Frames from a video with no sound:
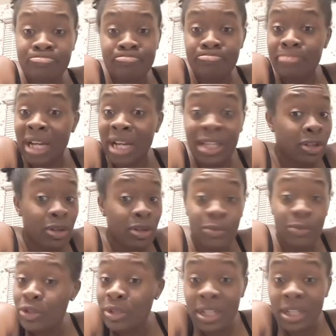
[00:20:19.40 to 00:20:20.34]
I don't know
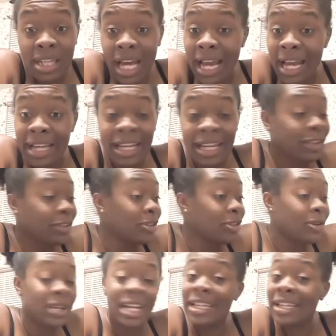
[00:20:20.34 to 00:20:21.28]
what you look like. I don't know
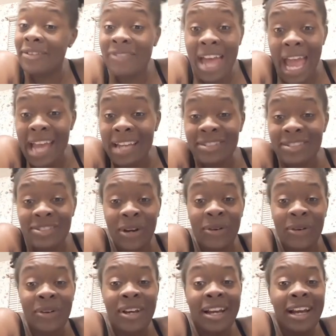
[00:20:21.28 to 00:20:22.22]
any of that.
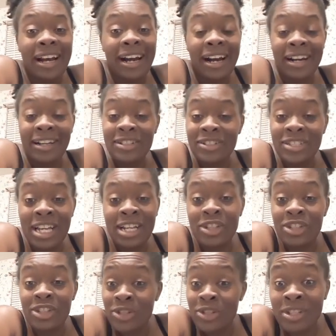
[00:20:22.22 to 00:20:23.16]
So I understand you
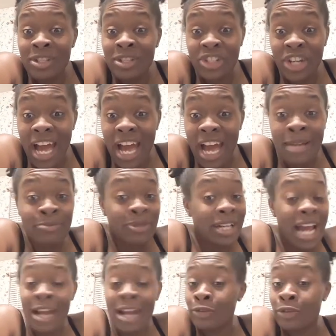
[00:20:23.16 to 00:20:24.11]
shooting your shot,
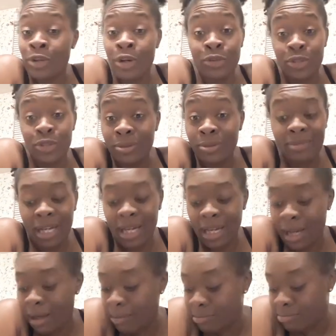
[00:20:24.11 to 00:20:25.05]
but I don't know you
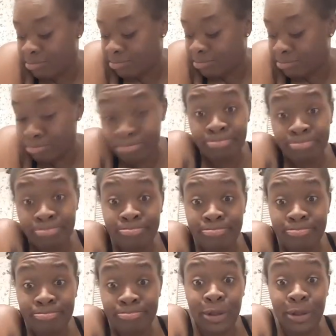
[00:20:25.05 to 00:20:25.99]

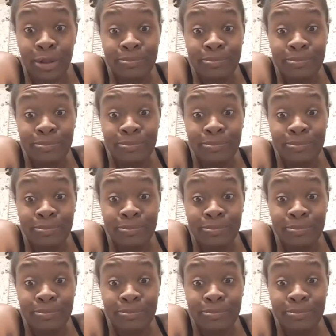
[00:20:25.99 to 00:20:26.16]
at all.